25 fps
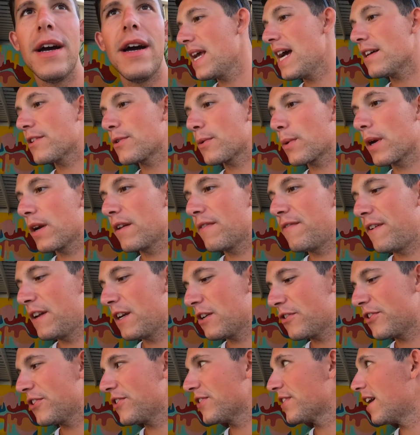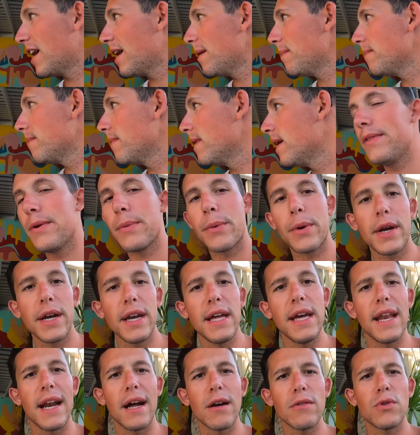Yeah, so we're gonna finish this up and then we're
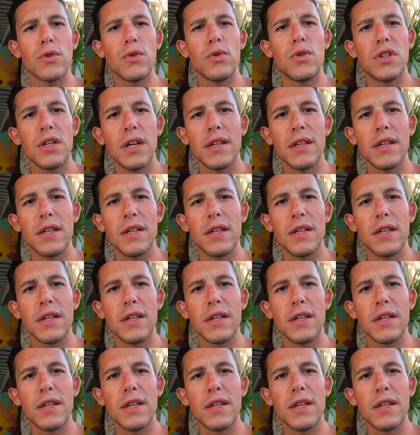gonna head out to